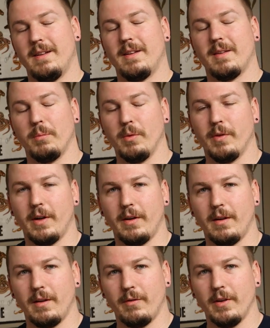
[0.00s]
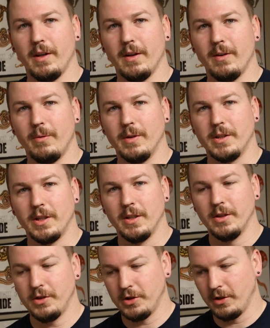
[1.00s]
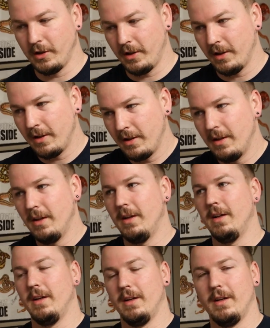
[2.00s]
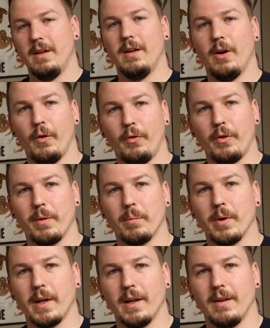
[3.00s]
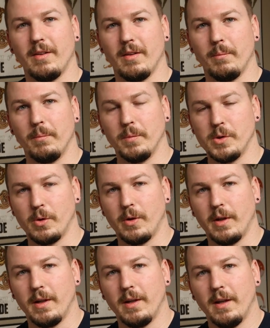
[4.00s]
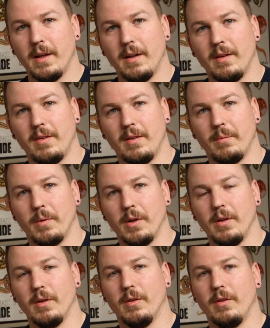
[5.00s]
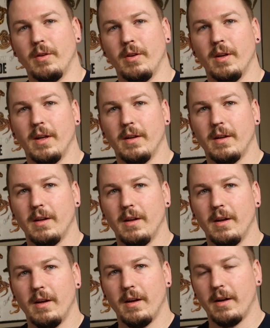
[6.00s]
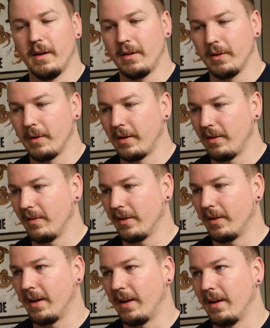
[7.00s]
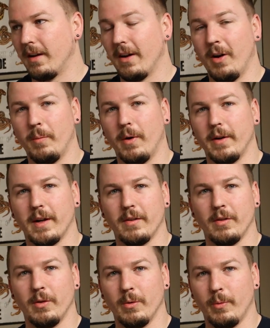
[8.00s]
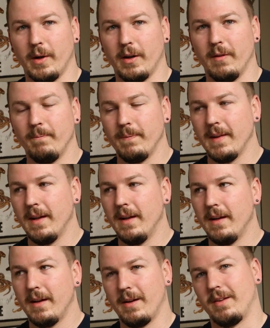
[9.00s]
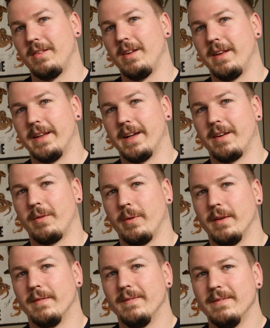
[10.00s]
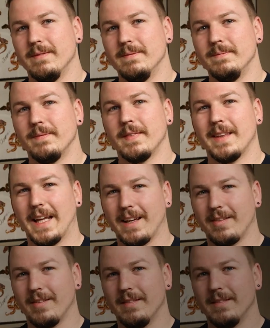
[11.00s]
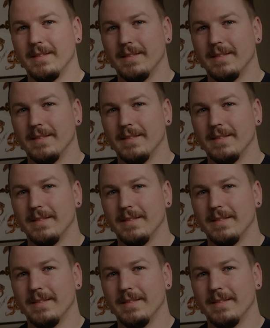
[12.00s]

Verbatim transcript: let's move on to the video, which should hopefully bring in some joy and some good news uh, to the rest of your day. I hope all you guys are doing well, and I'll see you in the next one. Thanks.